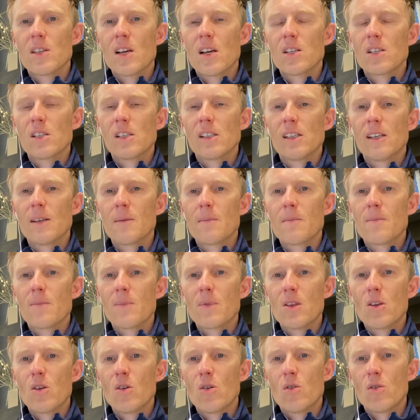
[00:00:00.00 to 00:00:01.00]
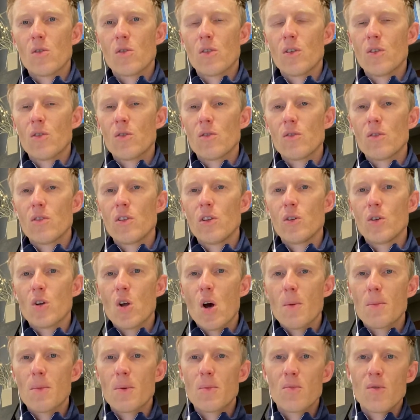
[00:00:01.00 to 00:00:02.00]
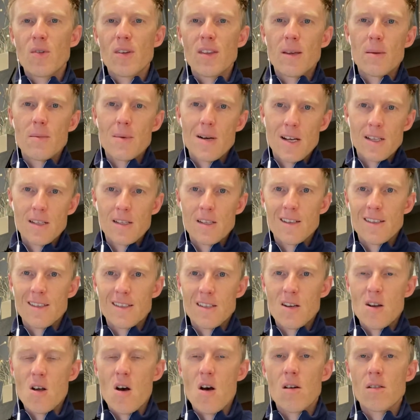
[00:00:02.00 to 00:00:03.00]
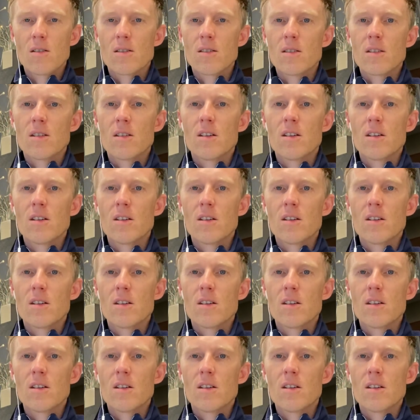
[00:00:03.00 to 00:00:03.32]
actually your normal breathing pattern is not